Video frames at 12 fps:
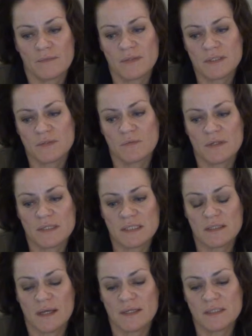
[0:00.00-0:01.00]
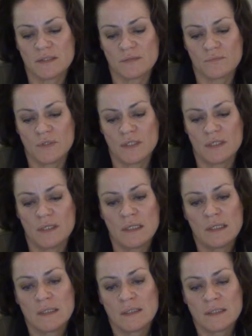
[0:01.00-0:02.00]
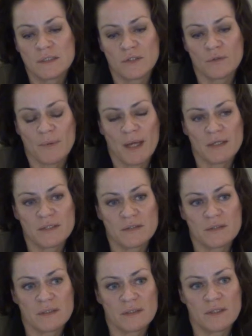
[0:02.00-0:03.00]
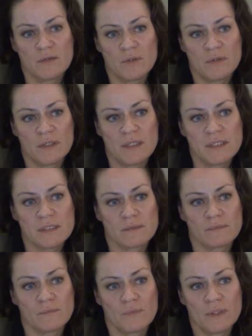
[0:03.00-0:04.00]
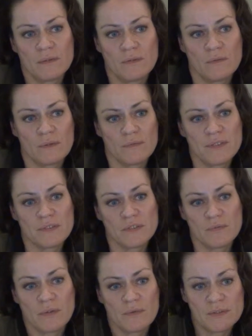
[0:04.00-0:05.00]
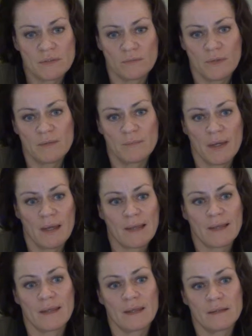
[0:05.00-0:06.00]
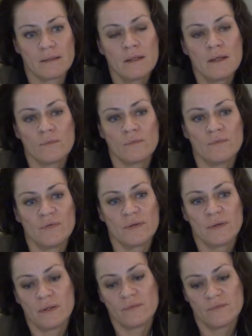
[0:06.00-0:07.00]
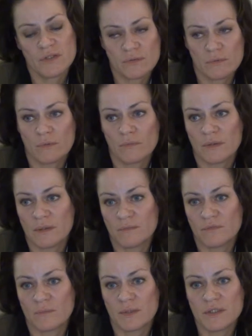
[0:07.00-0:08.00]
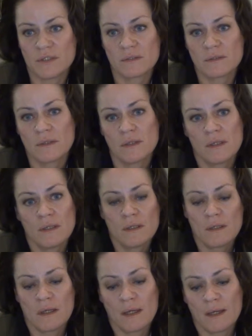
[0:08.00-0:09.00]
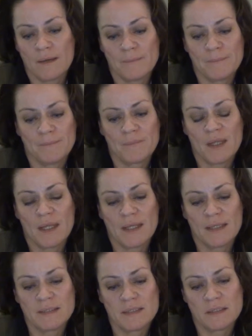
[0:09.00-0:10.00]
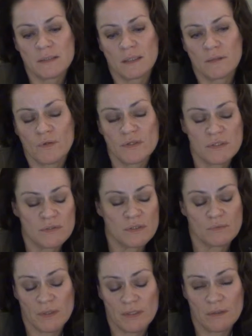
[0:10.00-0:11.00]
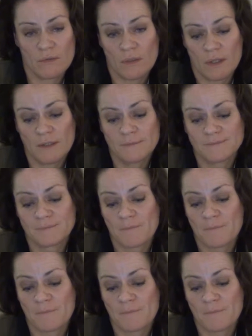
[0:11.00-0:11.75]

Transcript: this is one of the slides we took back to the communities. When we do our research, we always go right back, and we're very visual with the information. We also use the radio a lot.